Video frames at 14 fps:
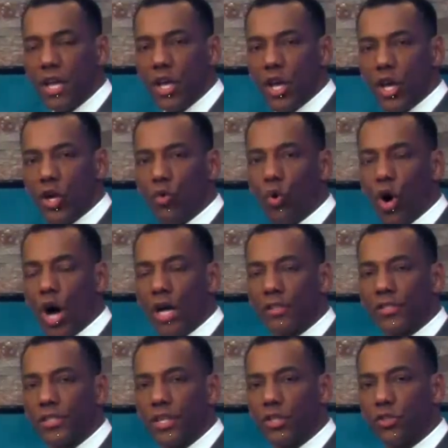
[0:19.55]
he
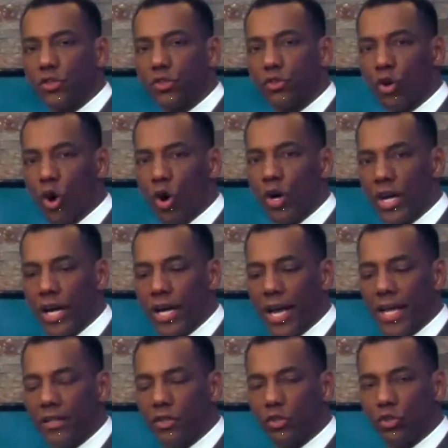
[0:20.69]
was stronger
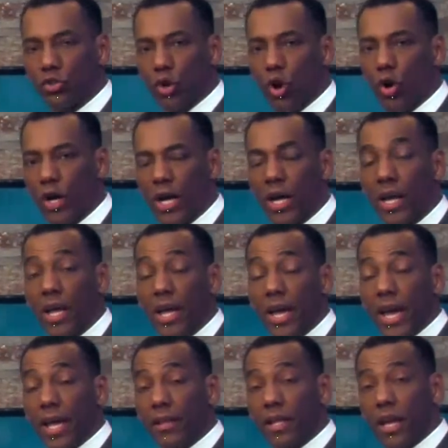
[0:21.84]
and stronger,
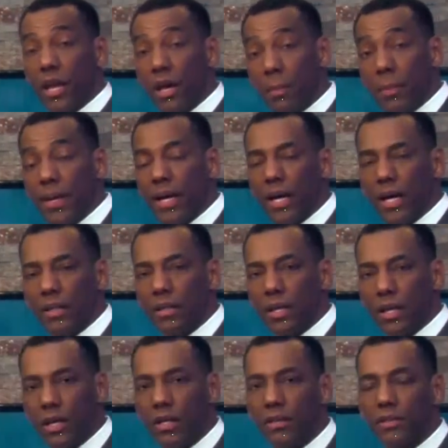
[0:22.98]
and he began
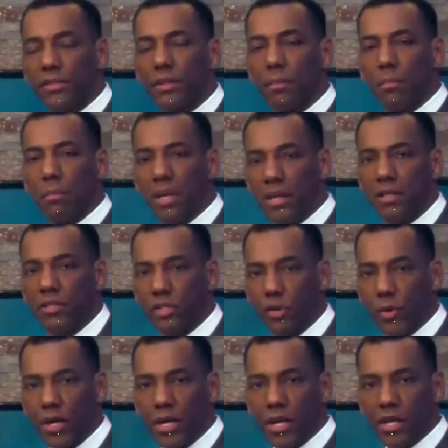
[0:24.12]
his ministry,